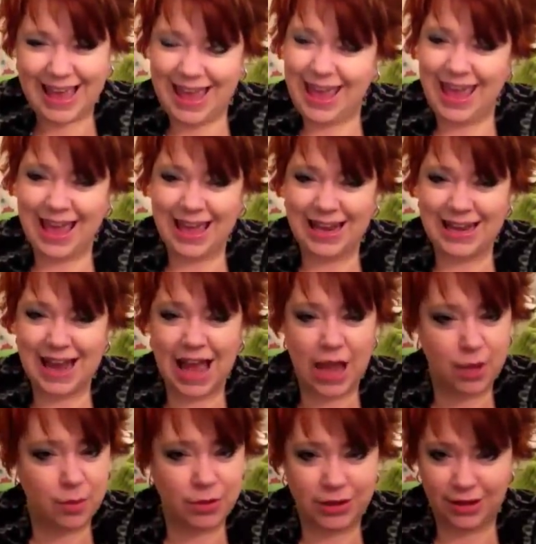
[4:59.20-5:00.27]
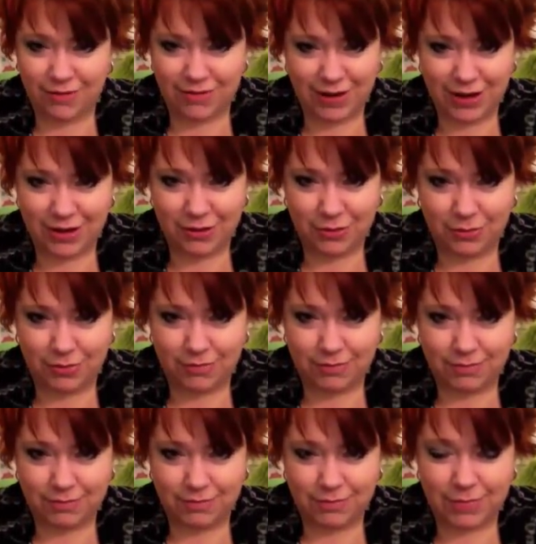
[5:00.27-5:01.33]
And I believe in you.
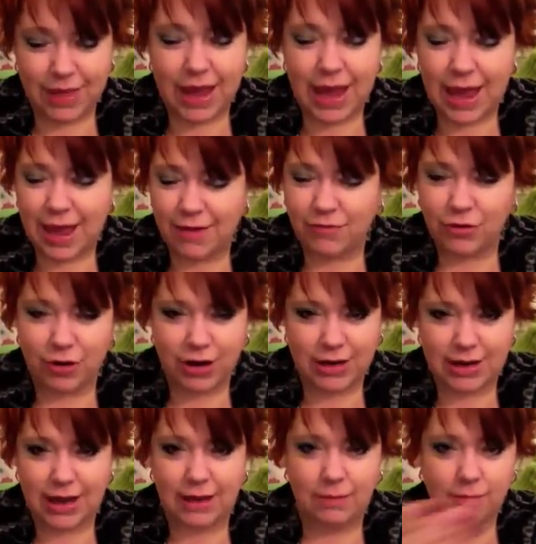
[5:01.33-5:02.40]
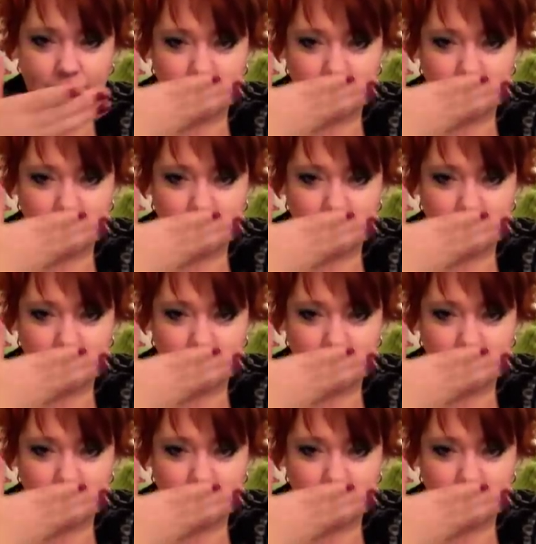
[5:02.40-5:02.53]
Have a great day.